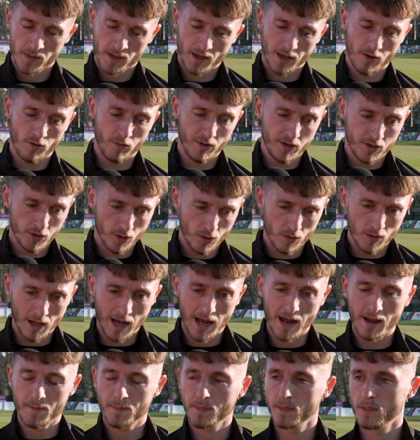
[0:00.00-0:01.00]
If we do
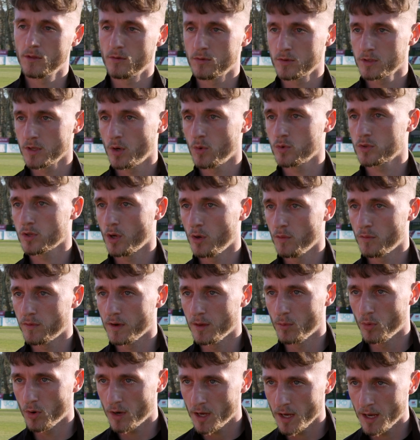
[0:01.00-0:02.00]
that, the results hopefully
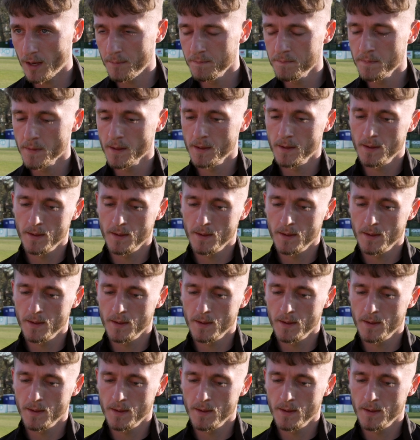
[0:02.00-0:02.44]
will come.